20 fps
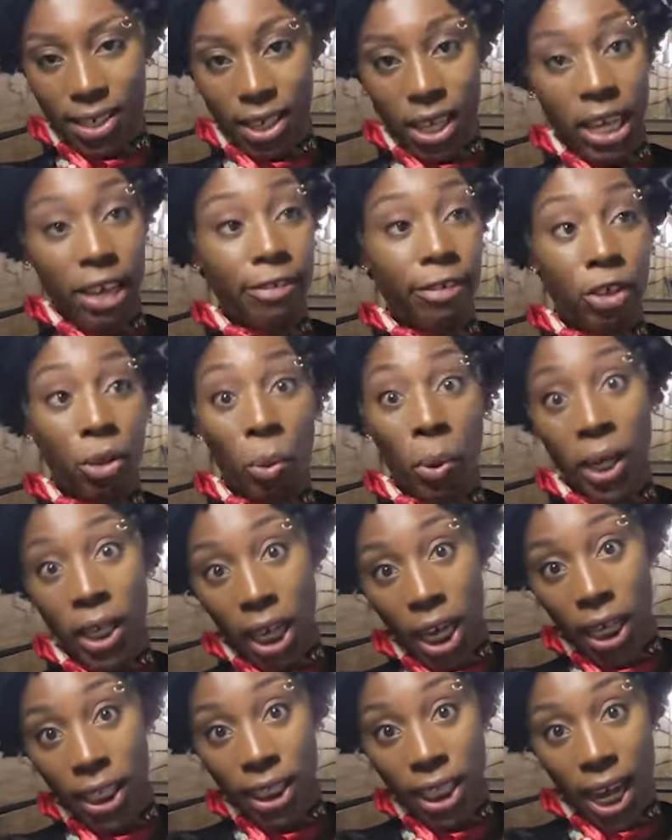Even when
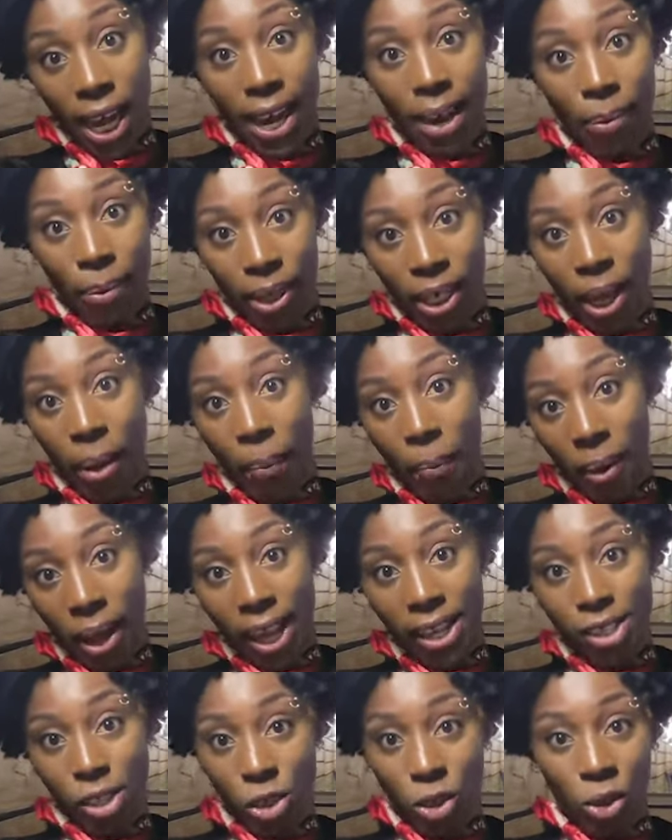I die, when I
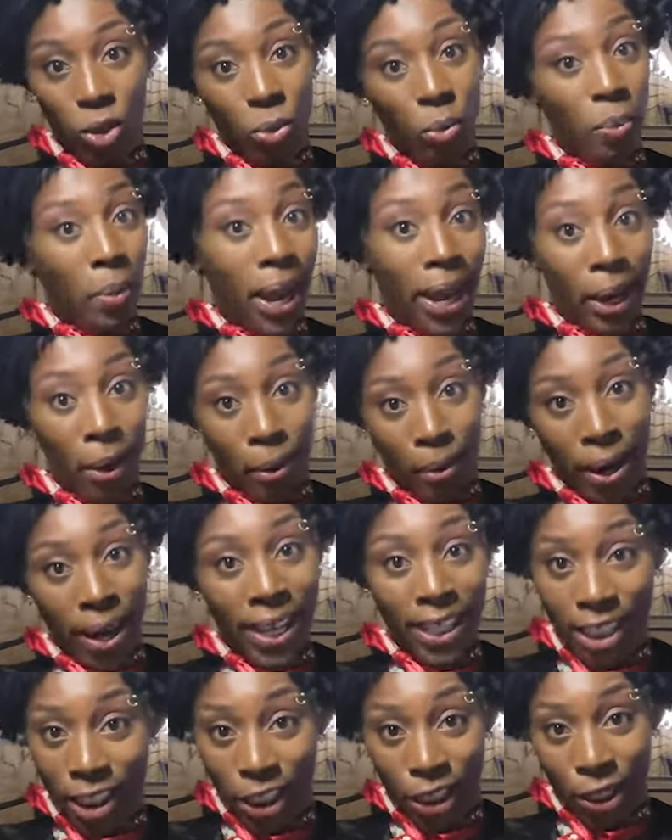pass on, my
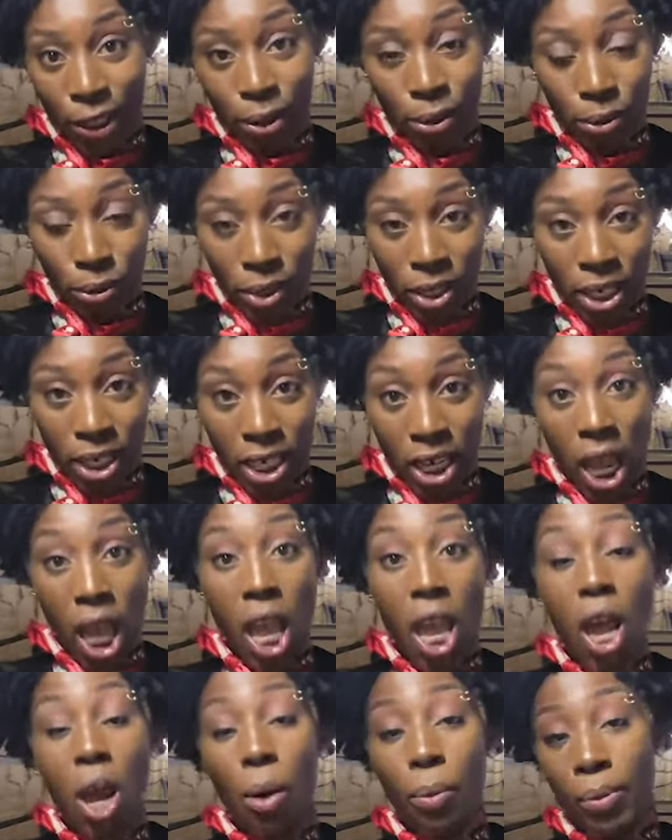grandchildren,
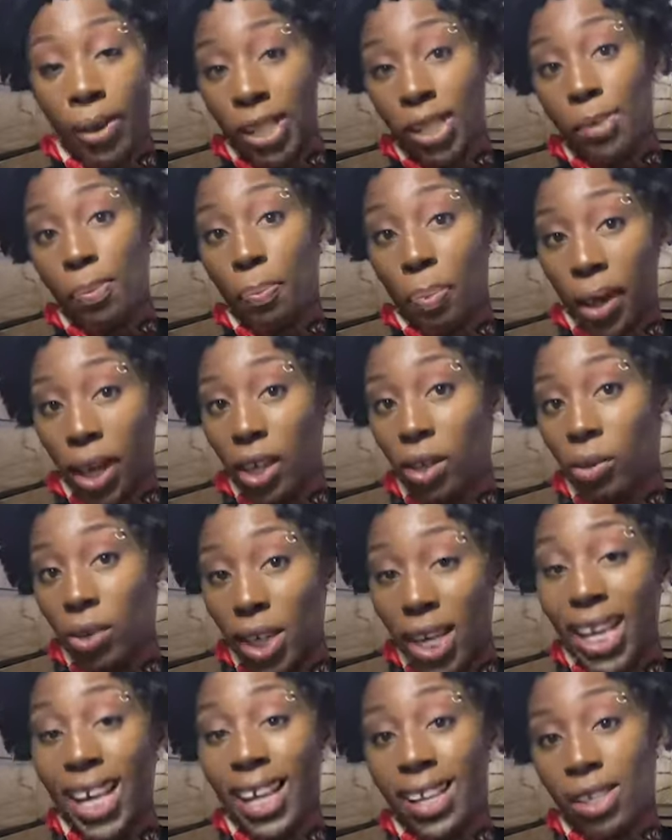respect
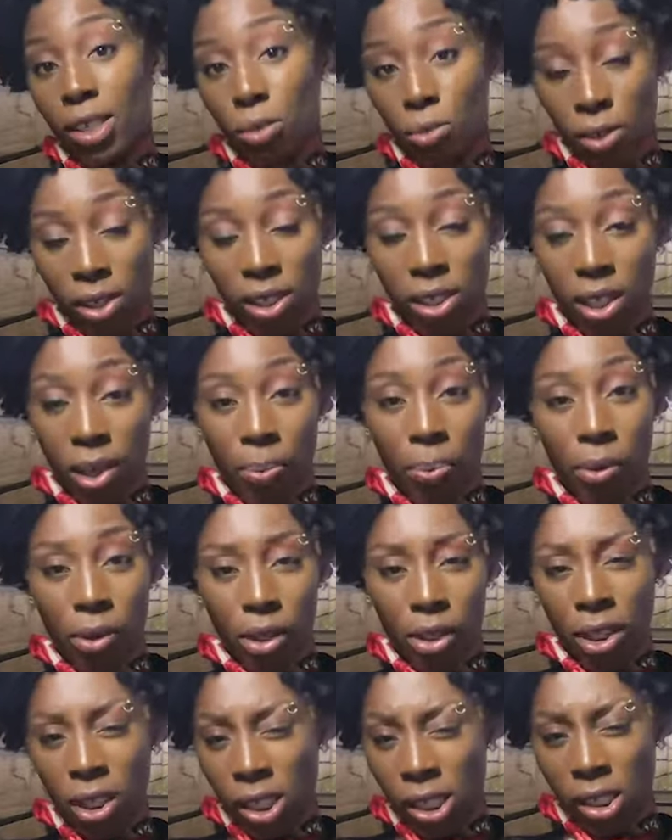is
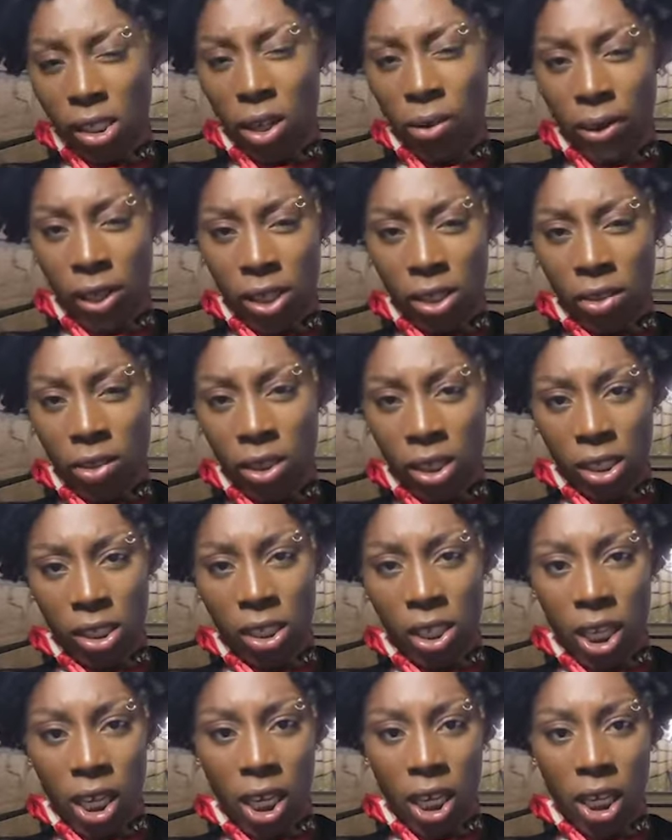reciprocal. It's always going to
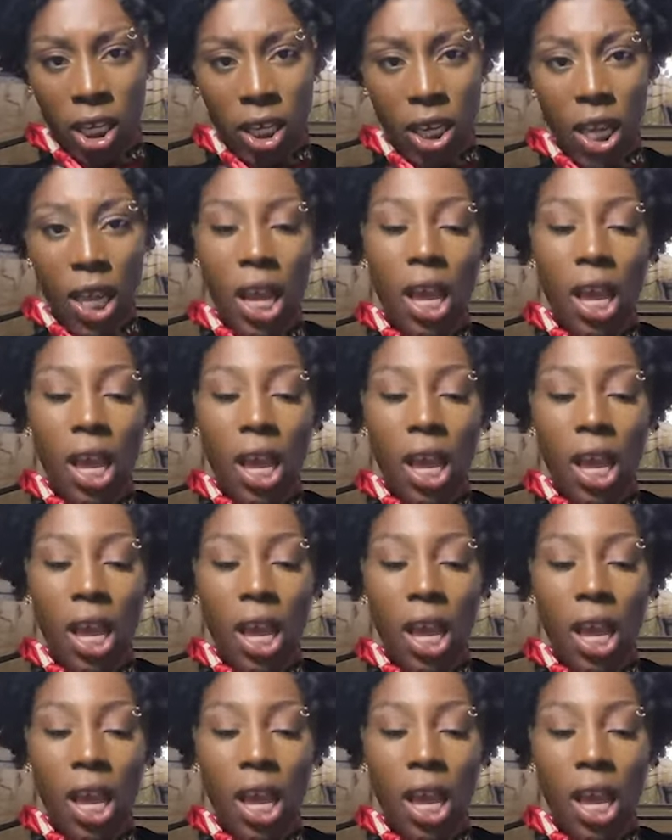stand.